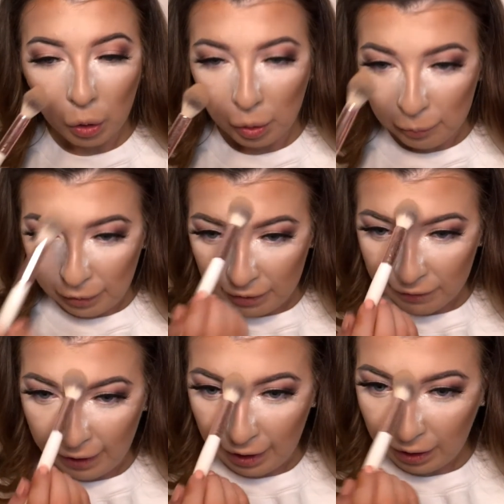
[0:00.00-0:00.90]
on my
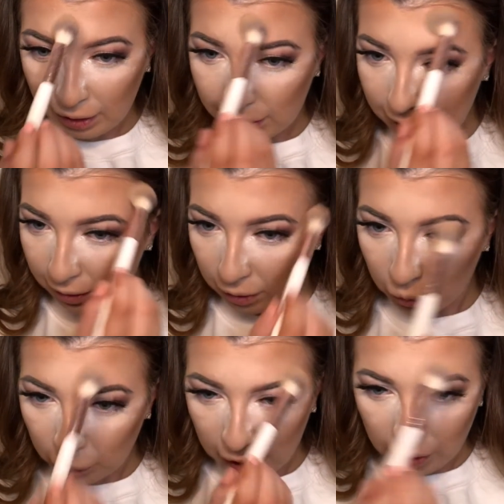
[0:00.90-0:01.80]
face,
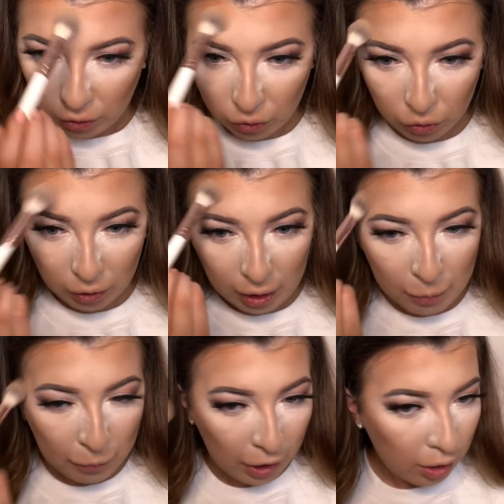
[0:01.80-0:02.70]
which
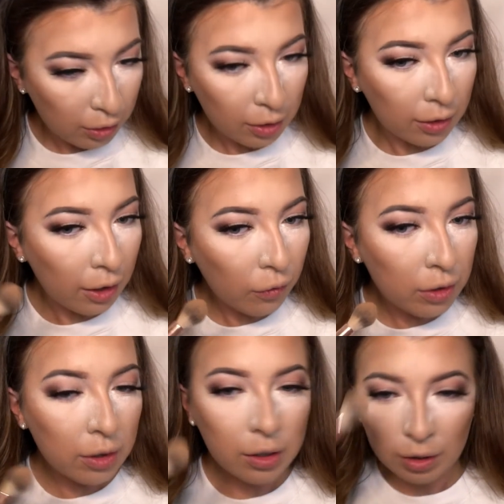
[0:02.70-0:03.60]
in person there
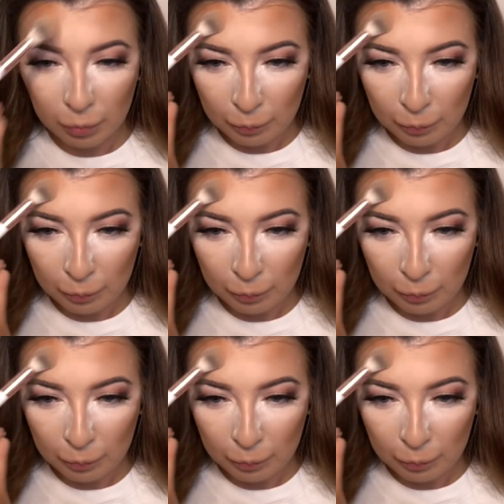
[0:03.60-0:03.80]
isn't,